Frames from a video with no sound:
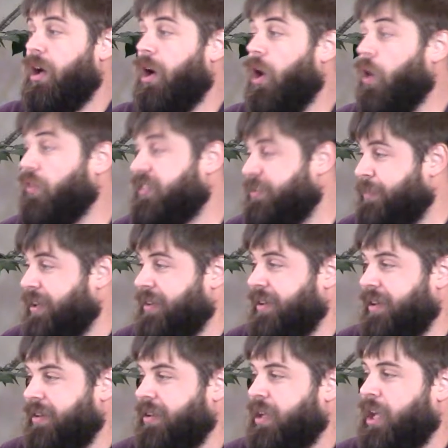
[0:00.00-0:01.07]

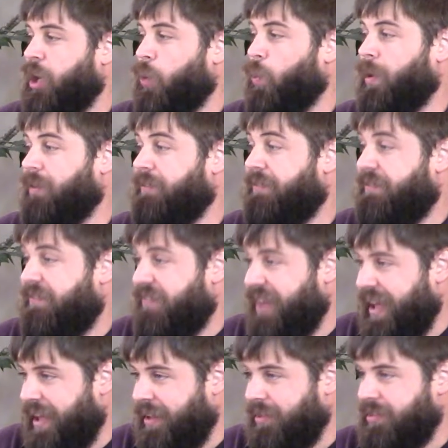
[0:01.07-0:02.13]
ultimately will
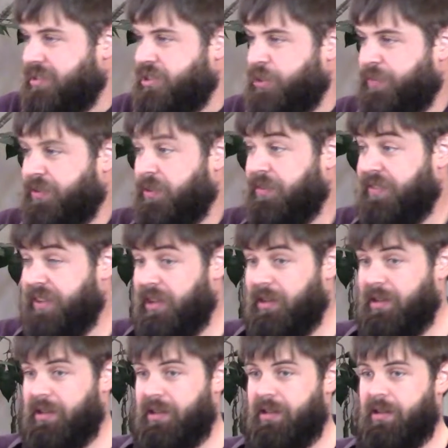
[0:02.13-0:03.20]
fail to
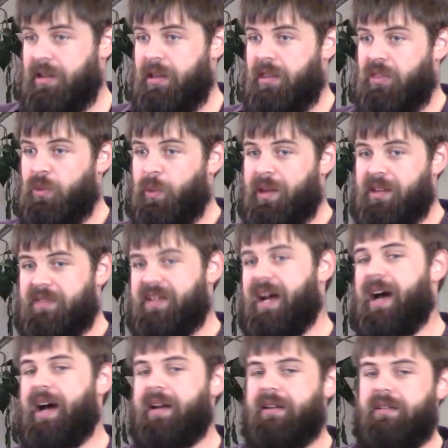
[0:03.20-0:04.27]
fulfill the will of
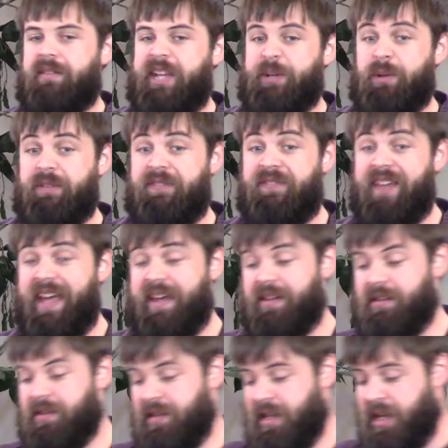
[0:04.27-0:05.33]
God. They will
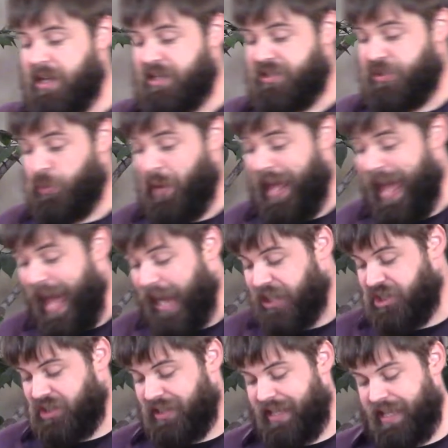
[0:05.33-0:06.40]
fail to
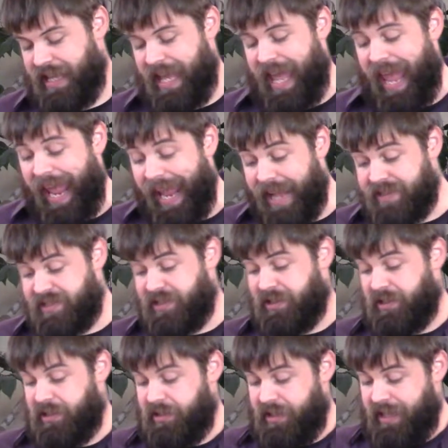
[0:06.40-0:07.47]
actually
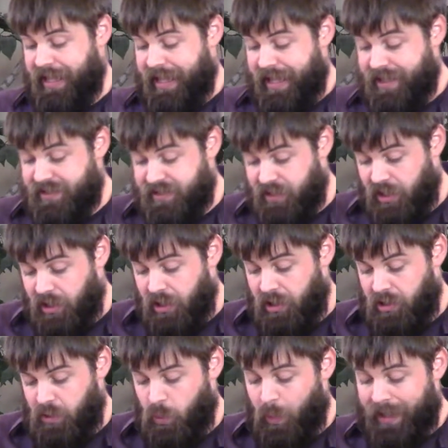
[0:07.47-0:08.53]
answer his
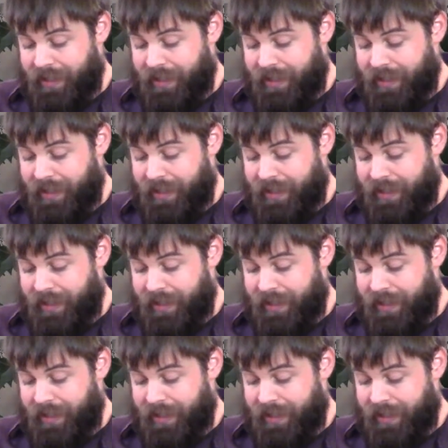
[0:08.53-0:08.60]
call when